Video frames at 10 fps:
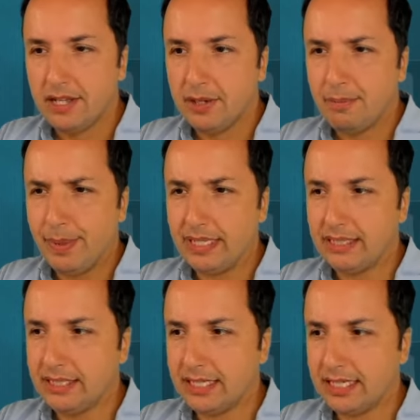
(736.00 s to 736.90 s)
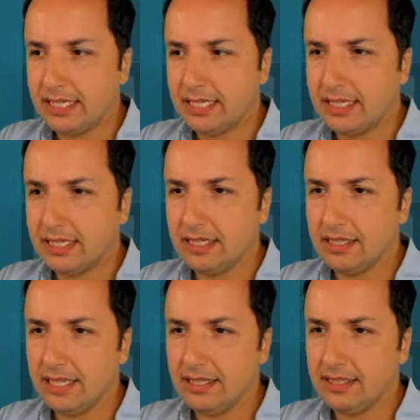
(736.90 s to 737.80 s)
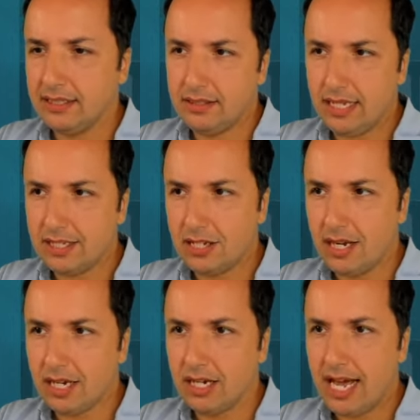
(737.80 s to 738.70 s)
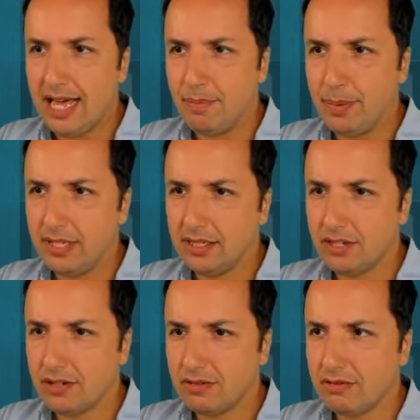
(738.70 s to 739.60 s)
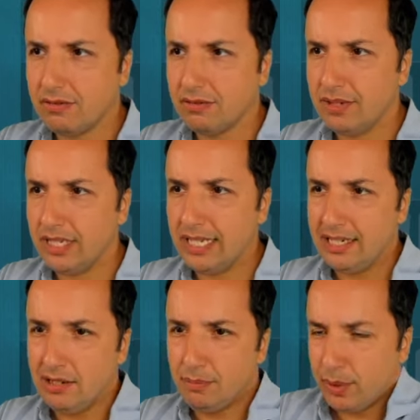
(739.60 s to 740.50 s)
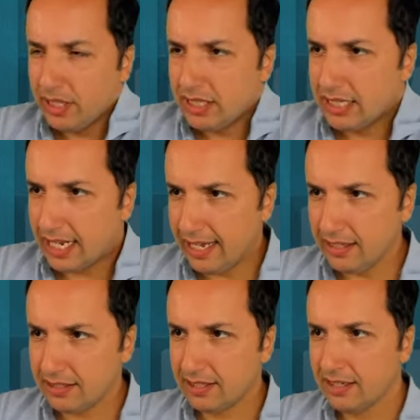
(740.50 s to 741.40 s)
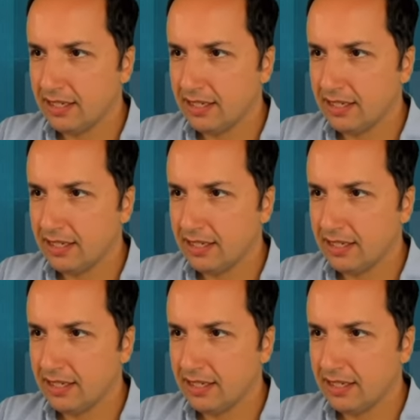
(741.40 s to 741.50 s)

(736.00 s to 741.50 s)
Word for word: But that's not going to happen. So, and then he bring the knight.